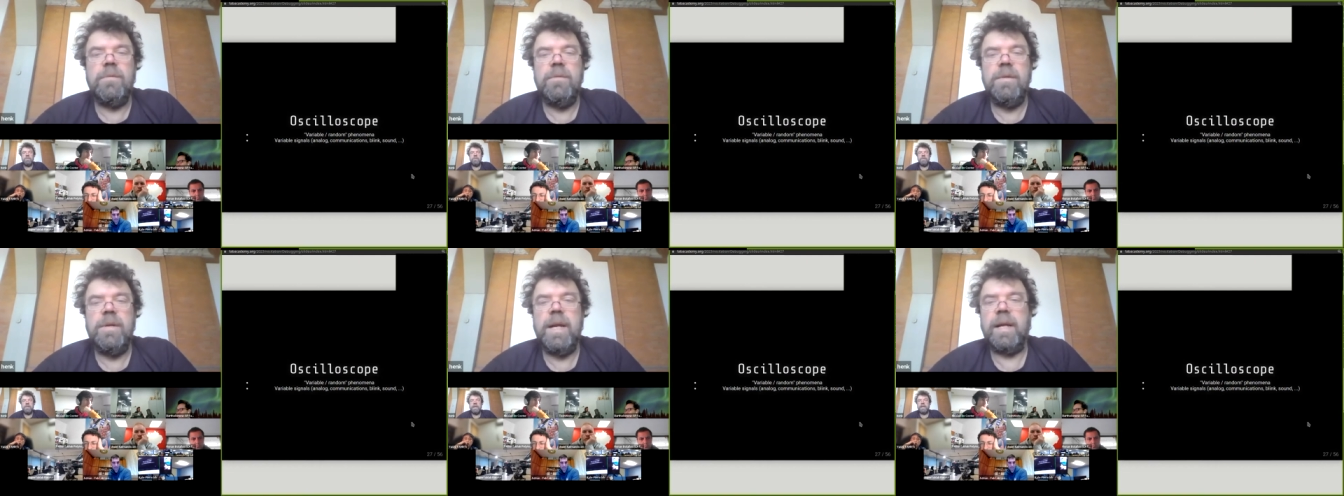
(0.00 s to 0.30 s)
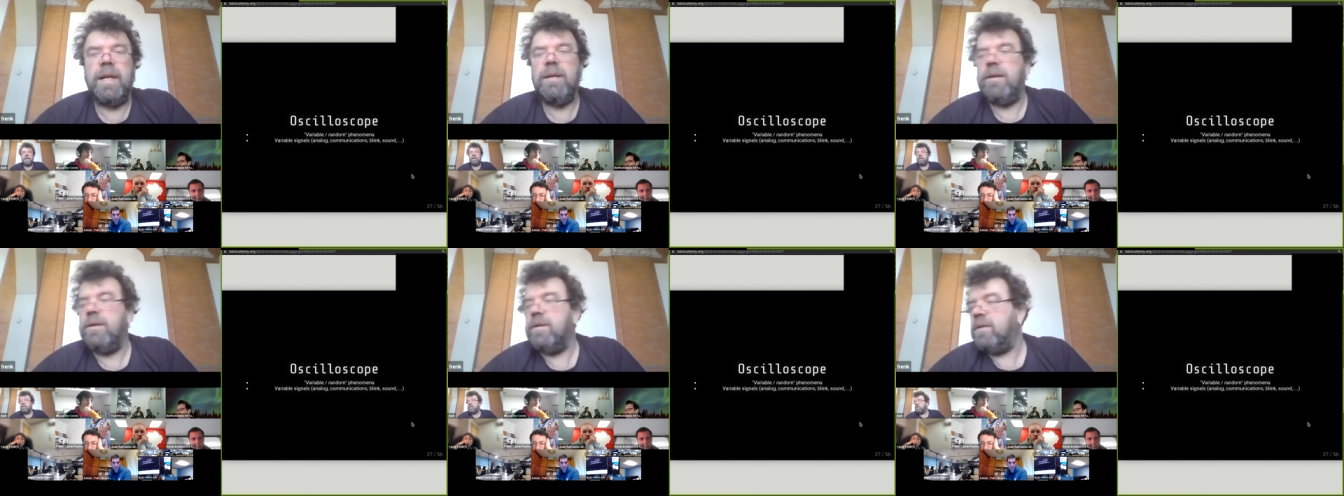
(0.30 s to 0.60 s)

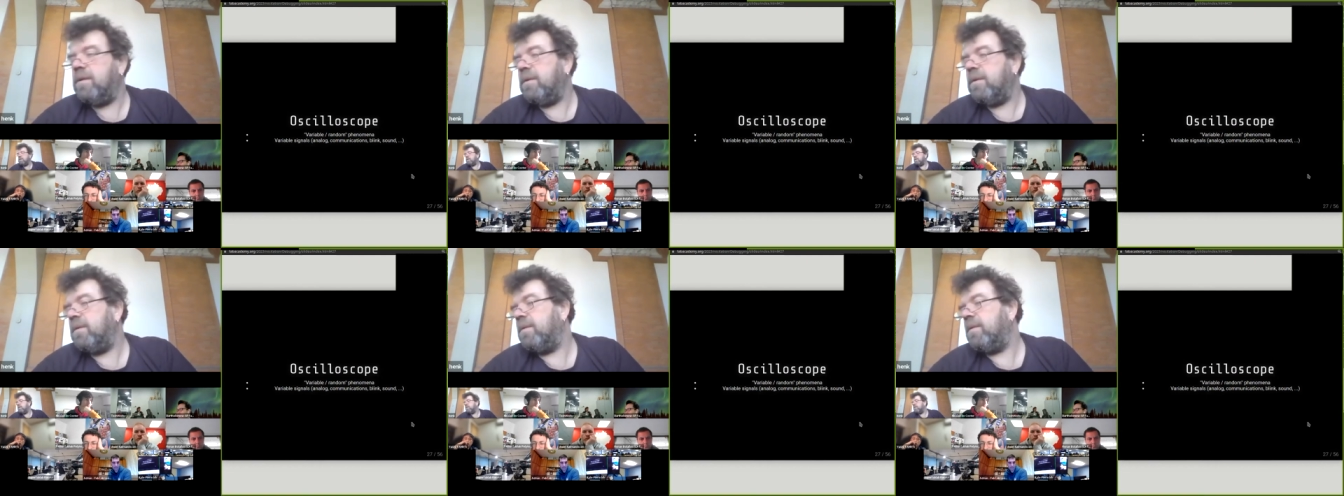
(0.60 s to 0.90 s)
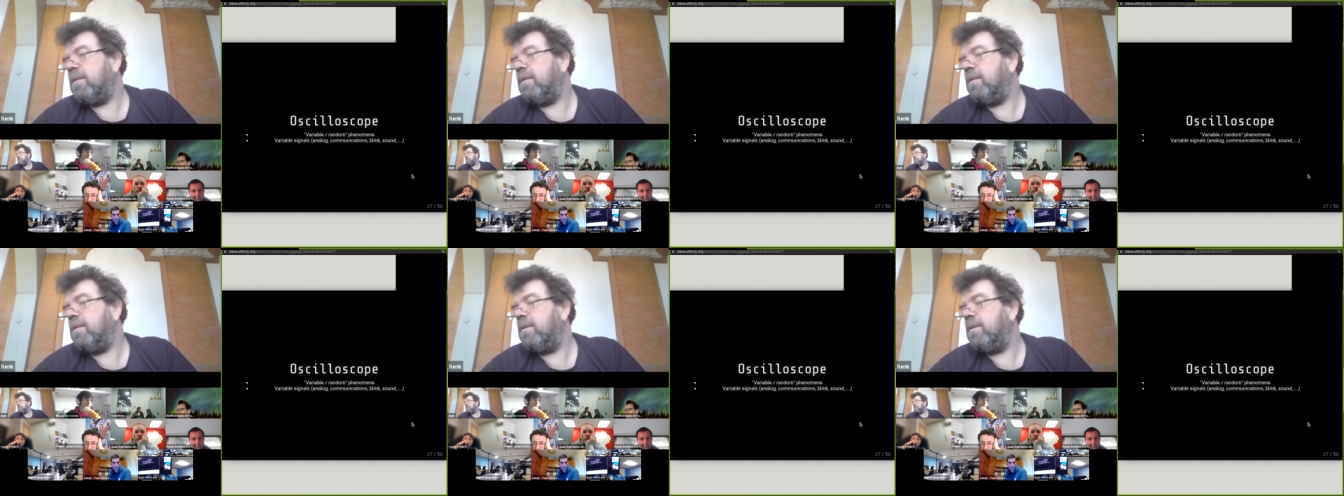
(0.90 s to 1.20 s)
Nicholas
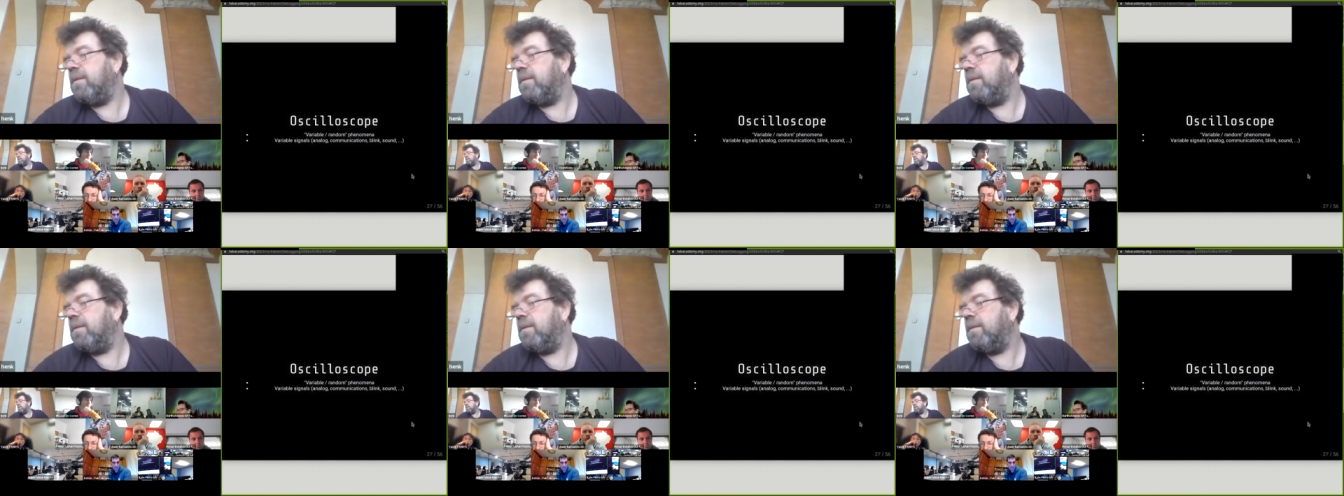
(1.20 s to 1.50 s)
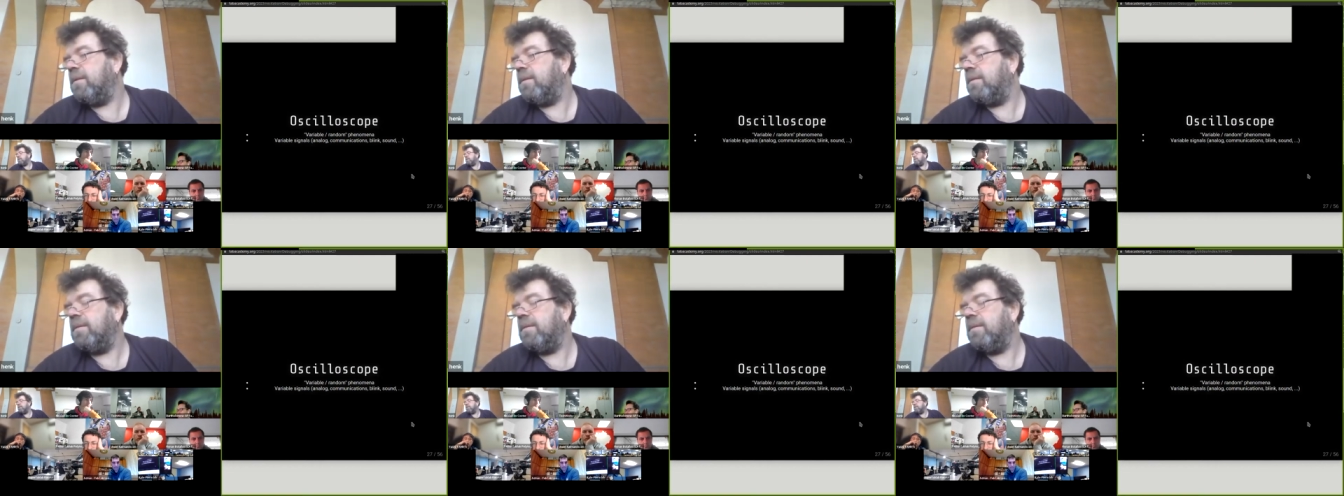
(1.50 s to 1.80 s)

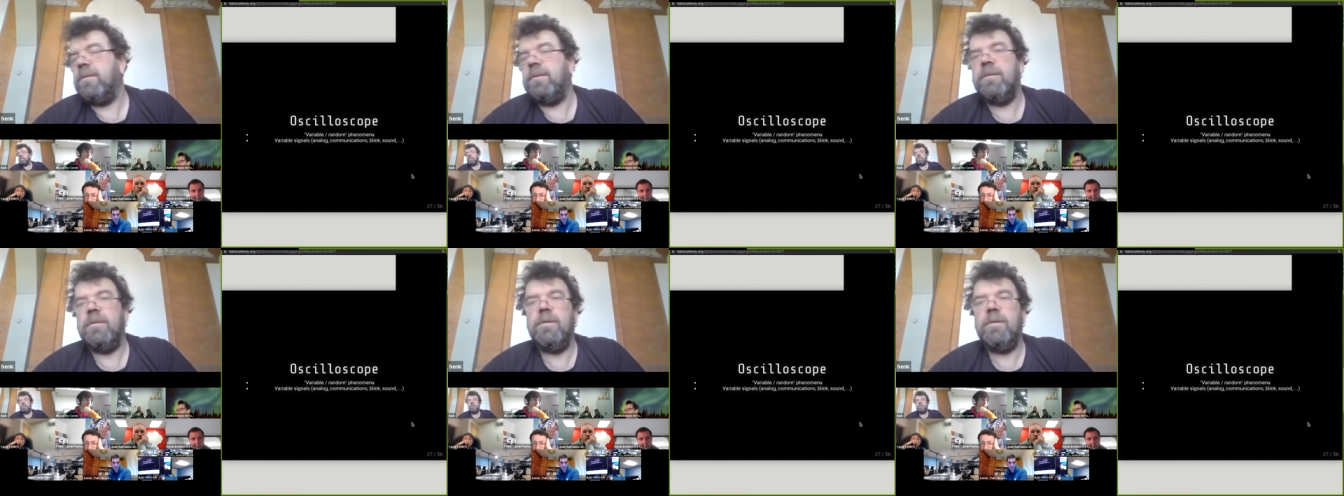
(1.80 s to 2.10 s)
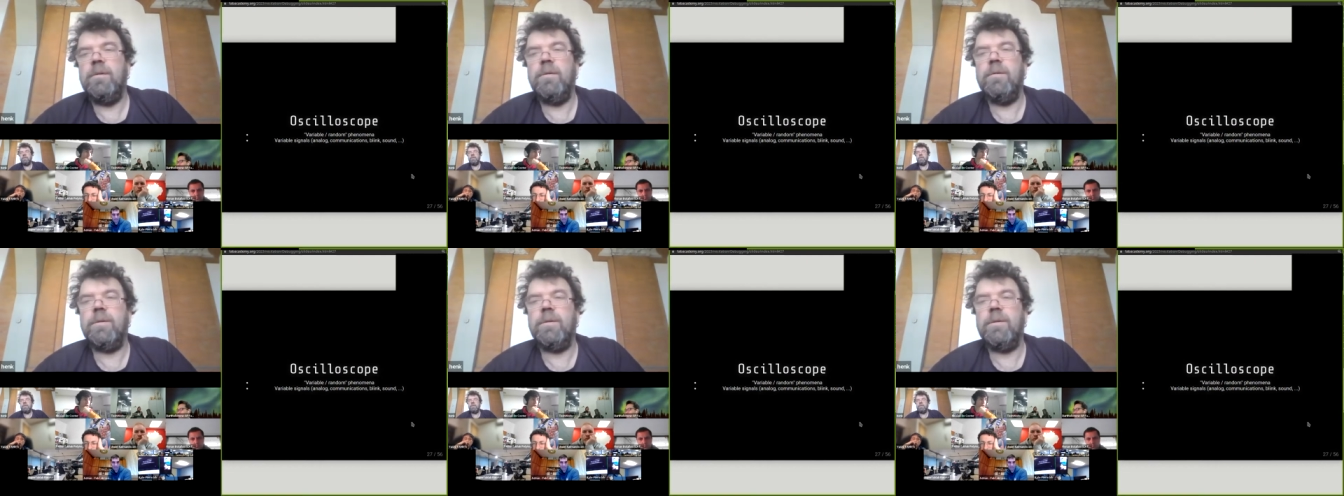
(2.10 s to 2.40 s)

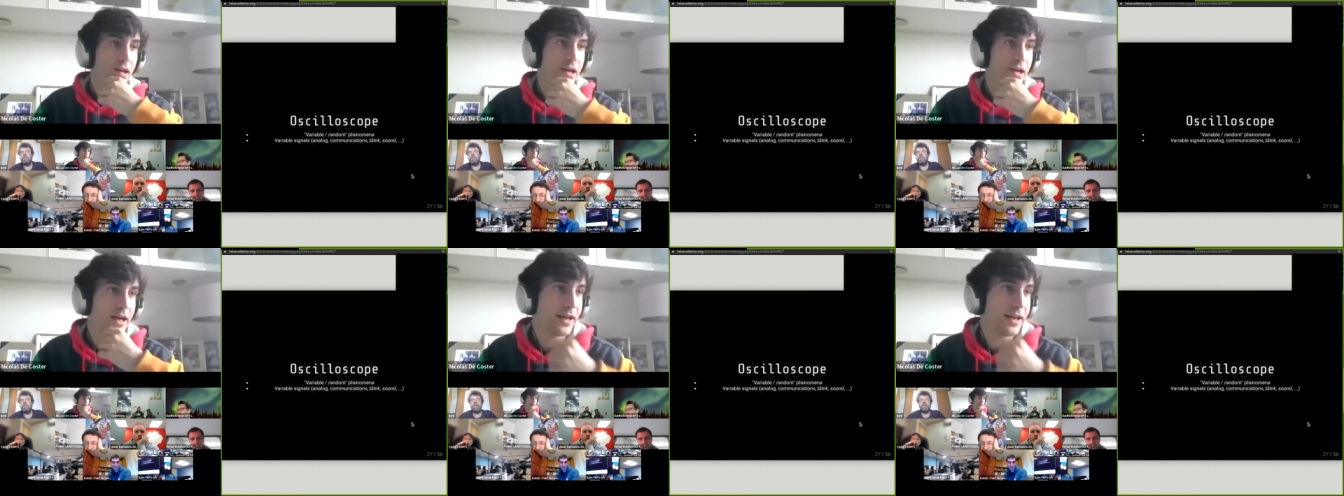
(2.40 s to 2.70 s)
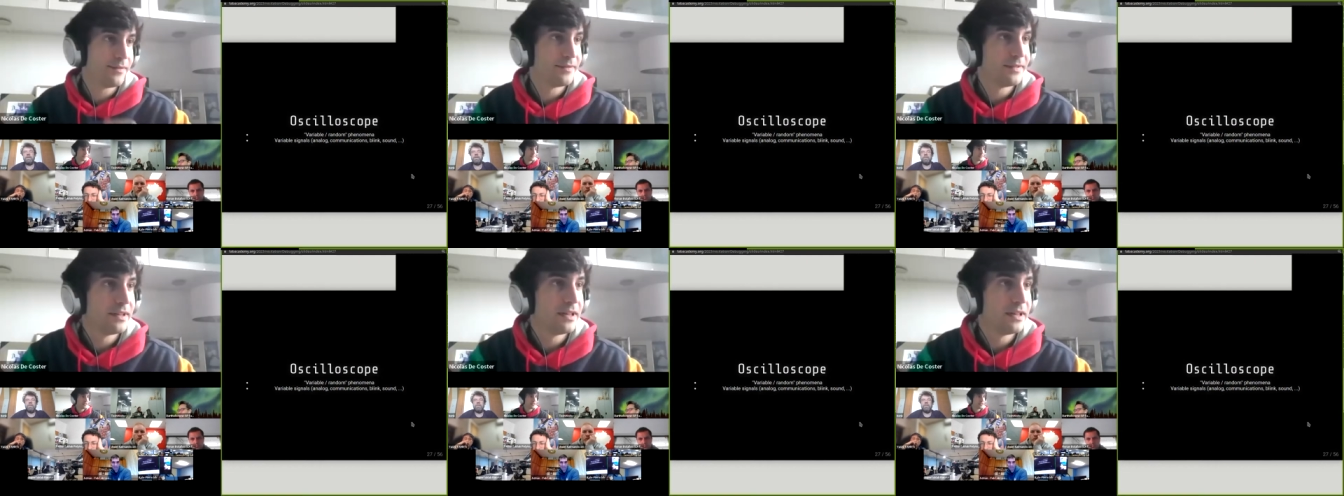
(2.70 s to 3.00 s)
to
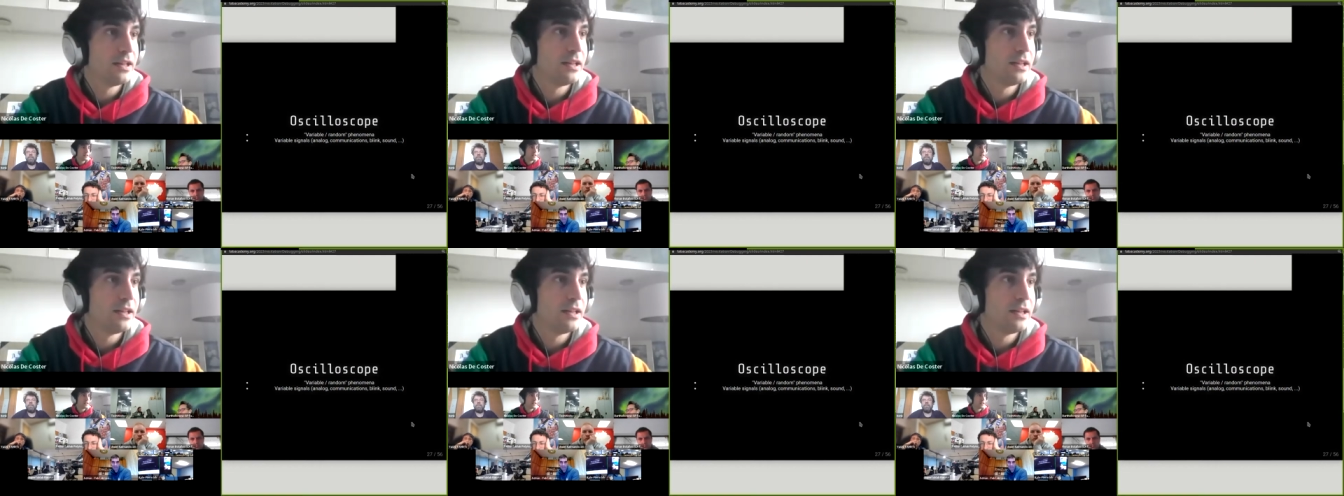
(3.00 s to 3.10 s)
continue.